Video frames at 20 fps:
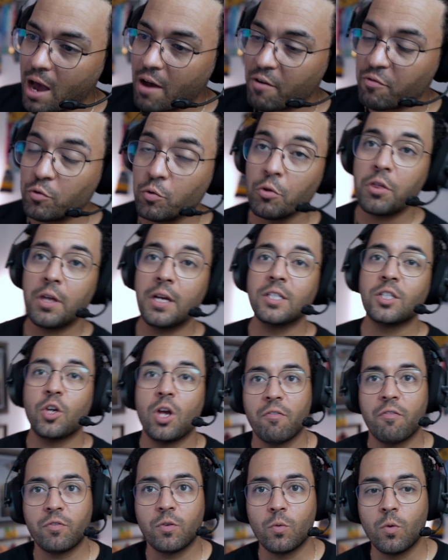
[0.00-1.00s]
have two things that you
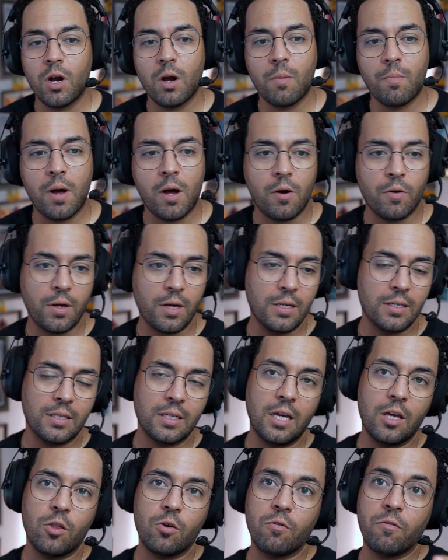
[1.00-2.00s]
have to worry about. It's
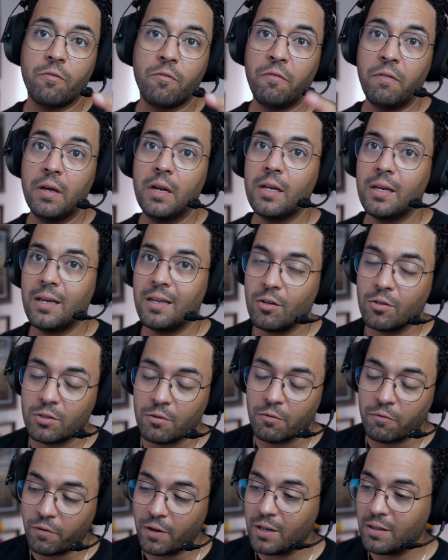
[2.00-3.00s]
either does
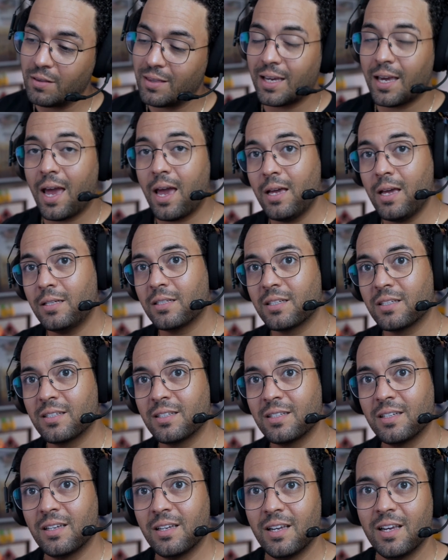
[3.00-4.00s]
it fit the case?
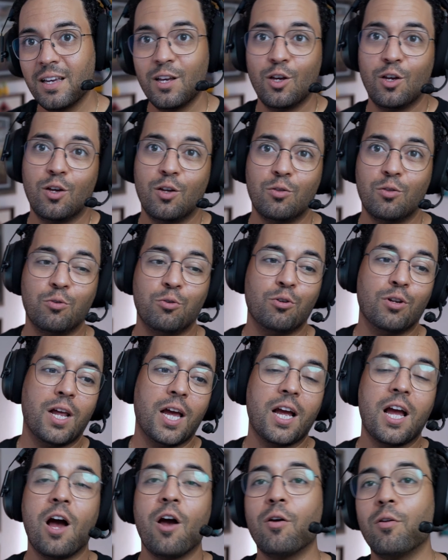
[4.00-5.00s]
Do you
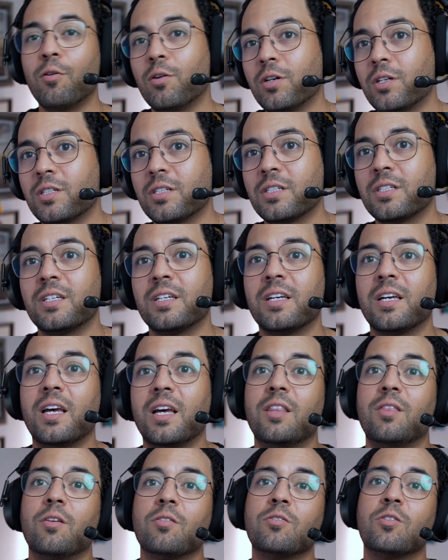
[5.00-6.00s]
like how it looks?
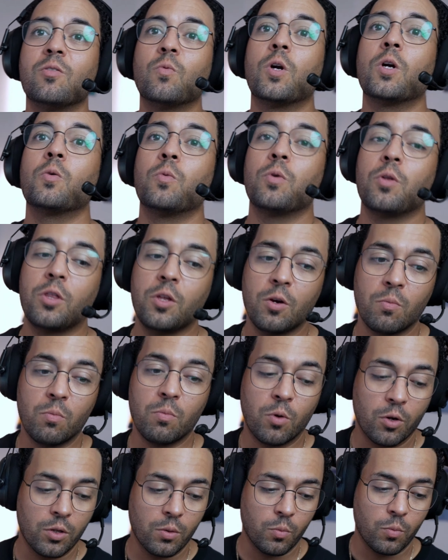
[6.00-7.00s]
And does it work with your
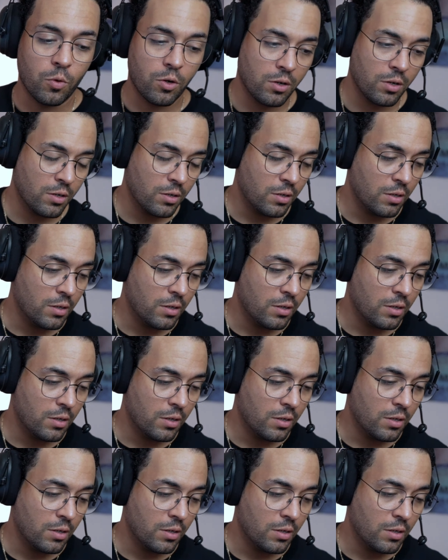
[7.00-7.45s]
motherboard?